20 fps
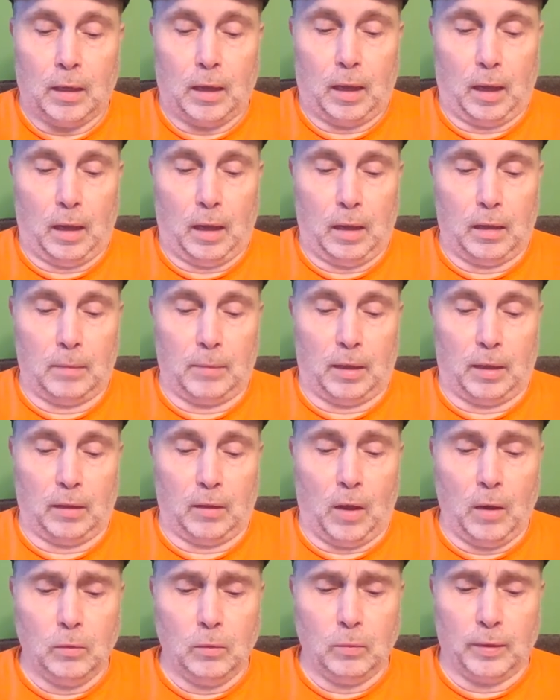Um,
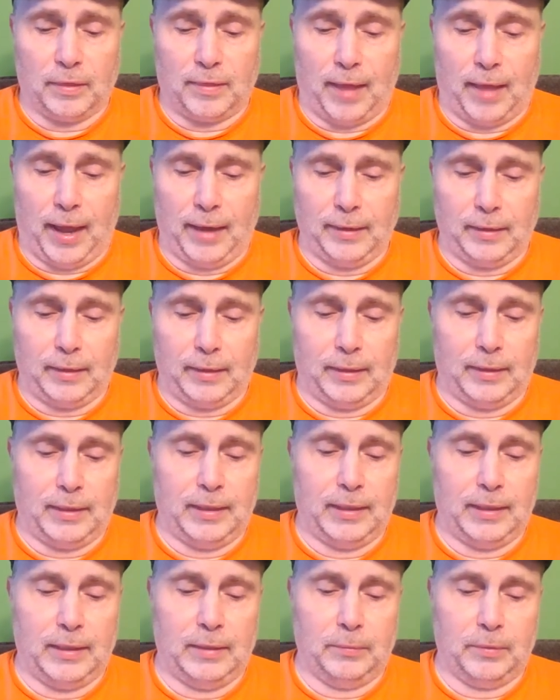along with that,
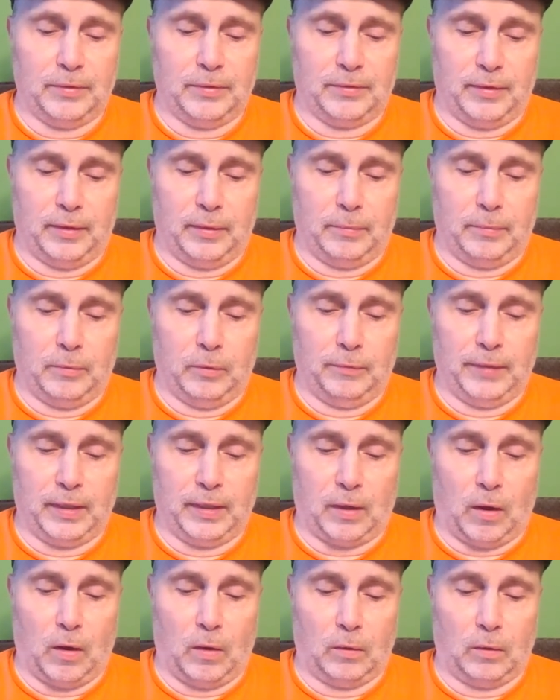he was in a movie
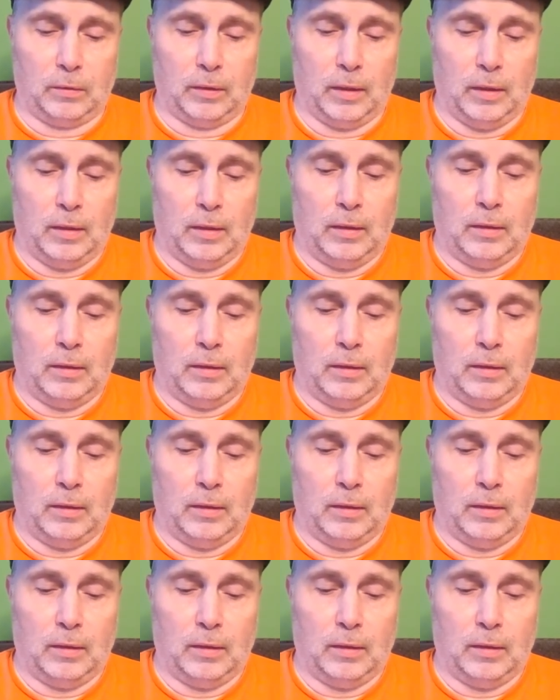called,